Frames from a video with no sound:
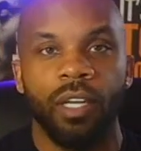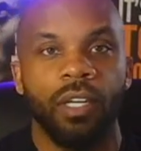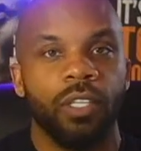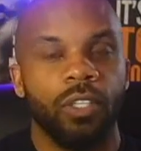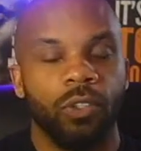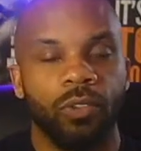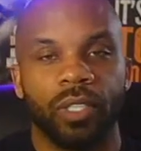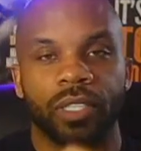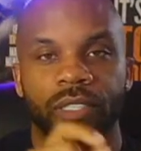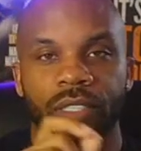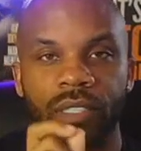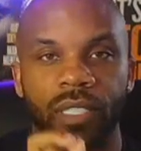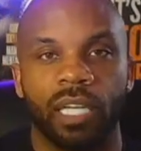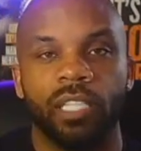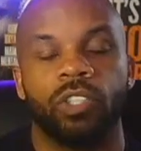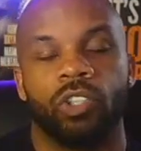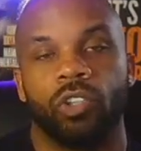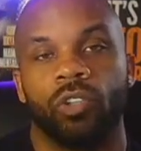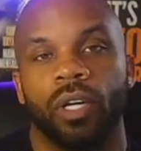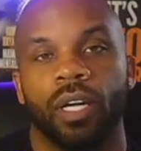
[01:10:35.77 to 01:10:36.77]
You can
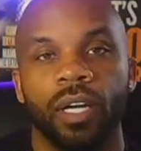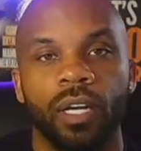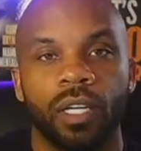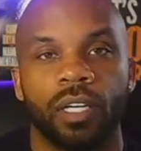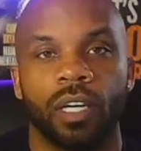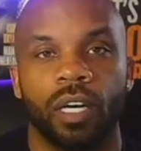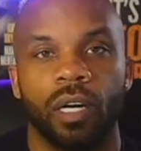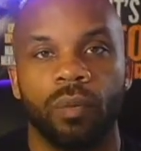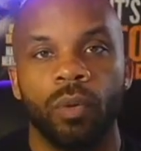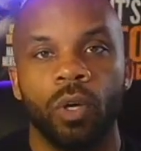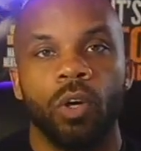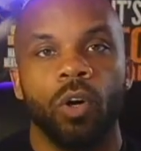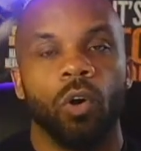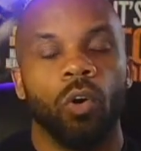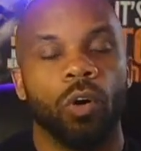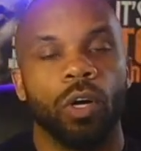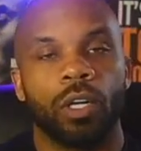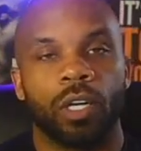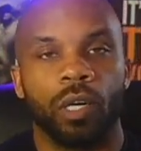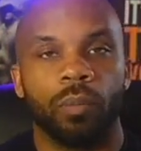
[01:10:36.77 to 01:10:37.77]
state your income
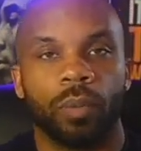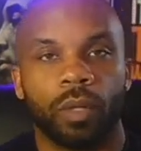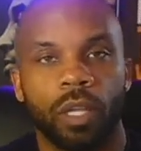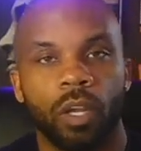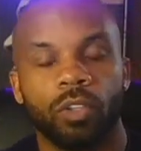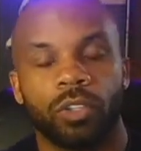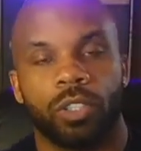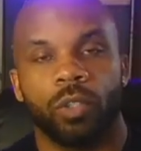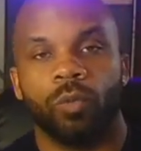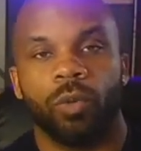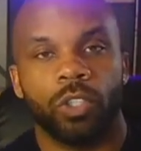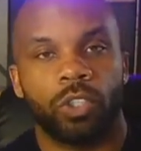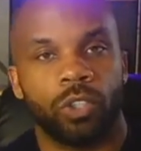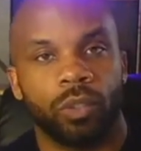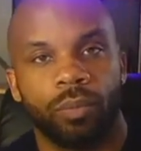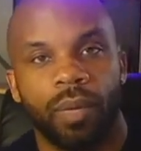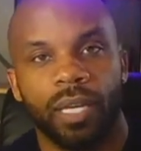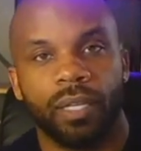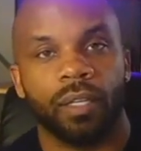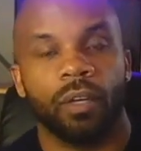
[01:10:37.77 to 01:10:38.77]
or come close to what you're
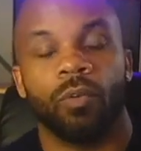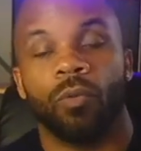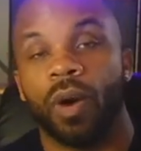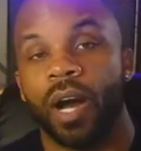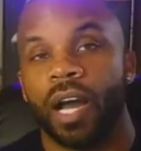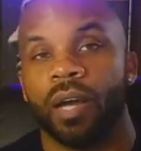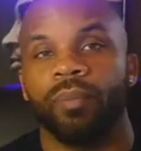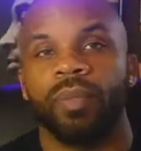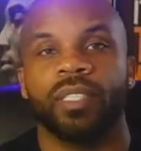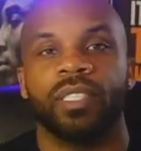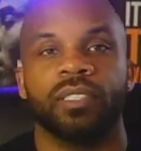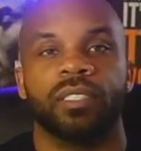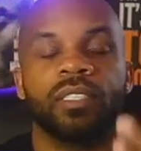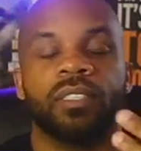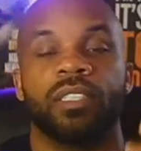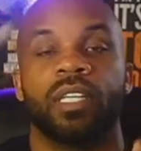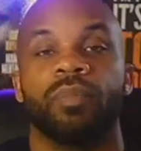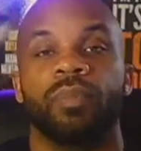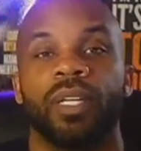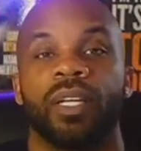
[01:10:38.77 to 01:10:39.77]
making. Why? Because it's
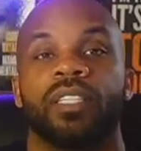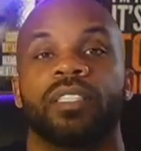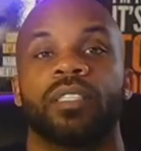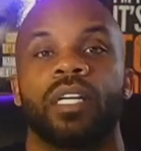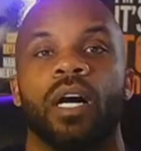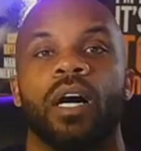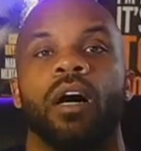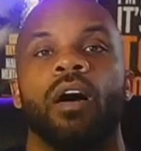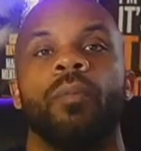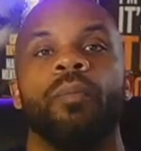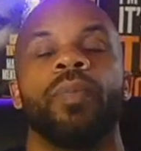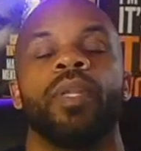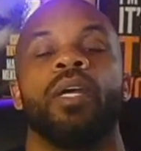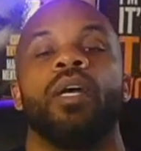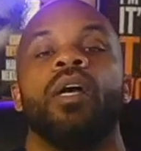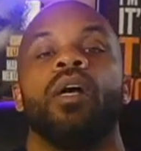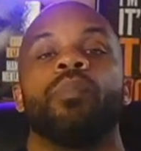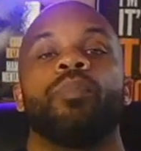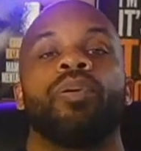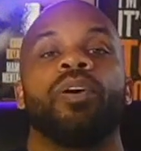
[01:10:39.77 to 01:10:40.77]
something that's called
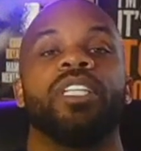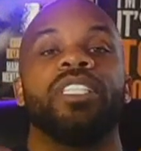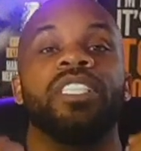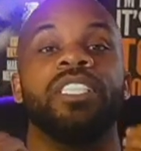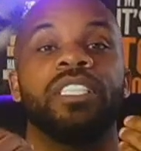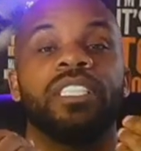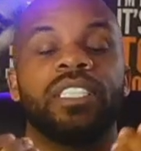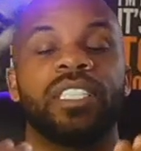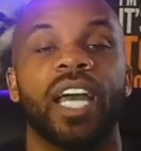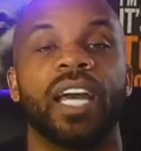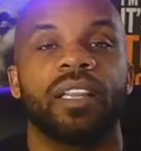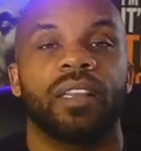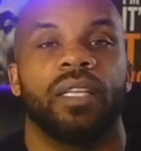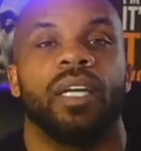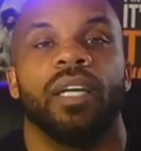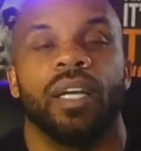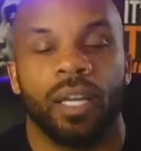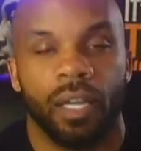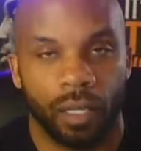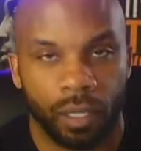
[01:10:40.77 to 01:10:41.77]

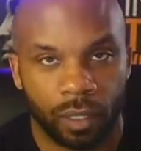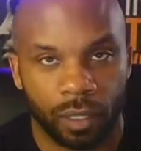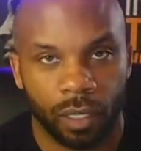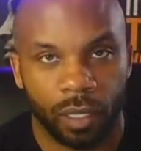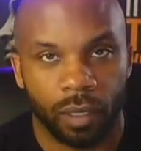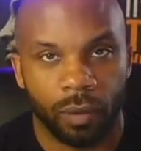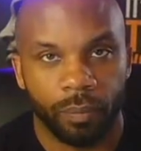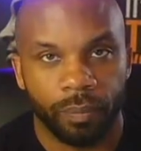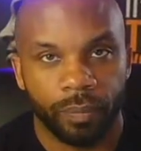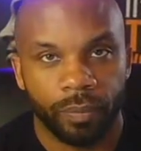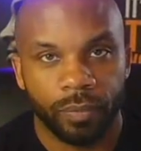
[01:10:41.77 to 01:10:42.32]
projected income.